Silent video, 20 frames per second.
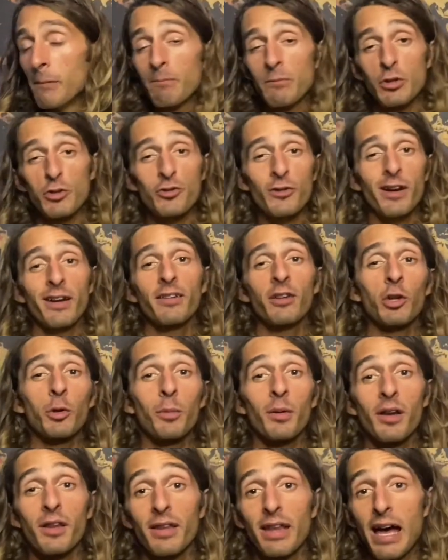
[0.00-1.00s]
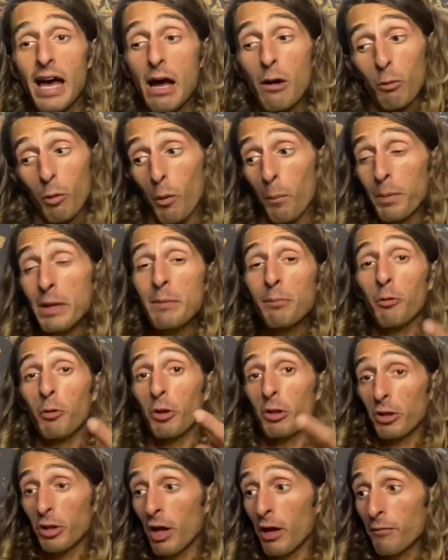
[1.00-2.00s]
You try a little bit of that, well,
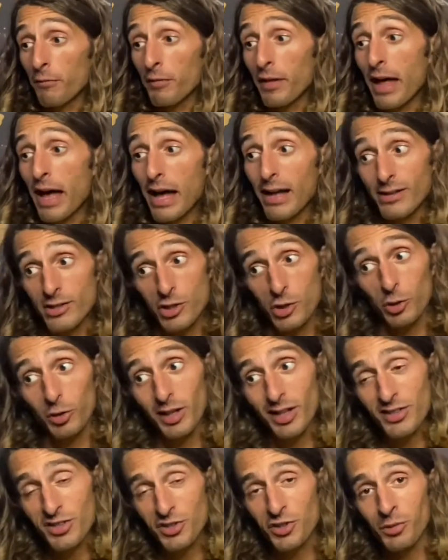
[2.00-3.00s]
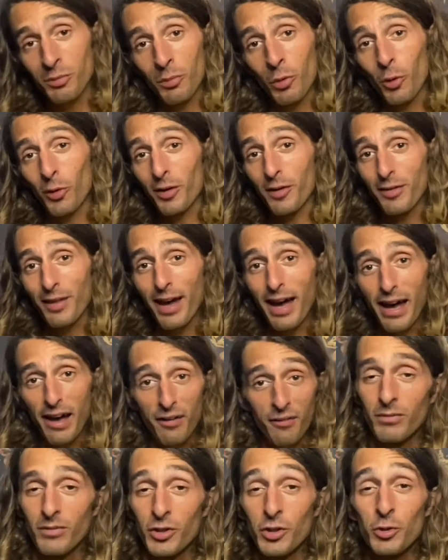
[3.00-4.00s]
people love that, so let's do more of
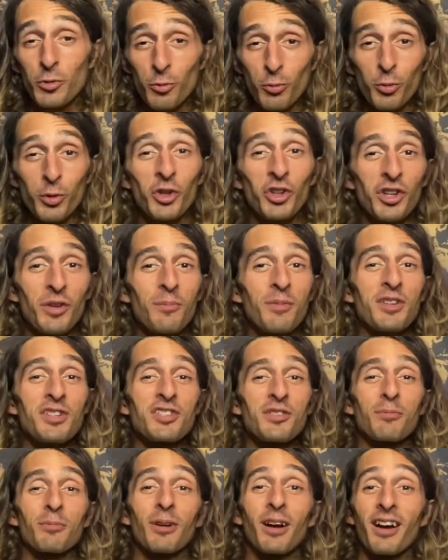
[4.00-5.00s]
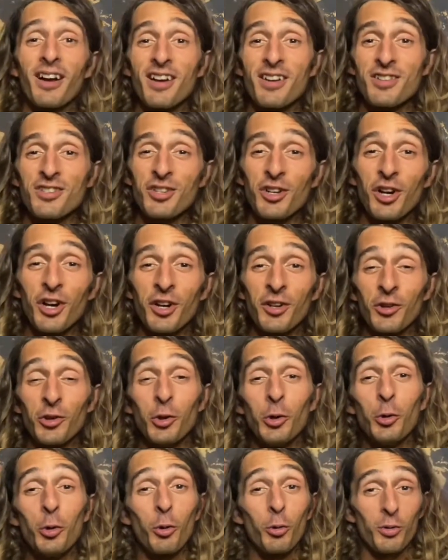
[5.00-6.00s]
that. You'd really be surprised on
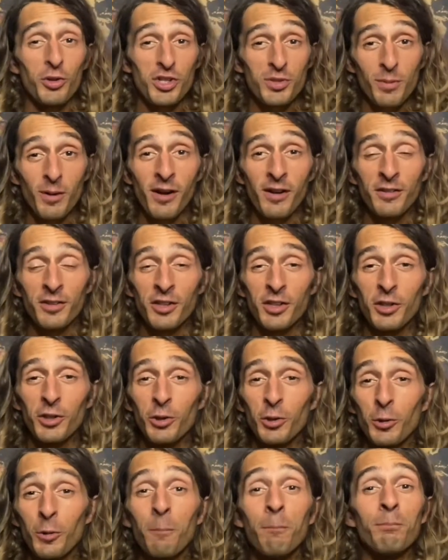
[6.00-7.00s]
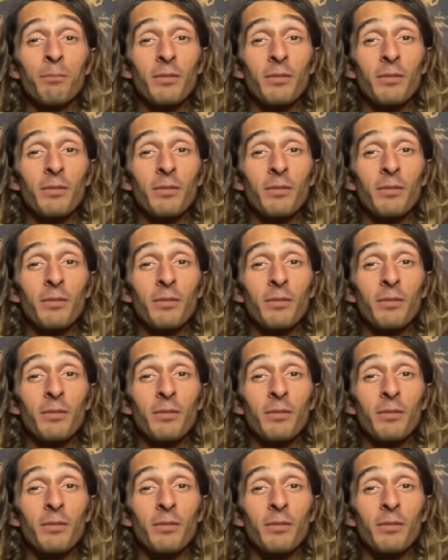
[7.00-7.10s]
who will respond to you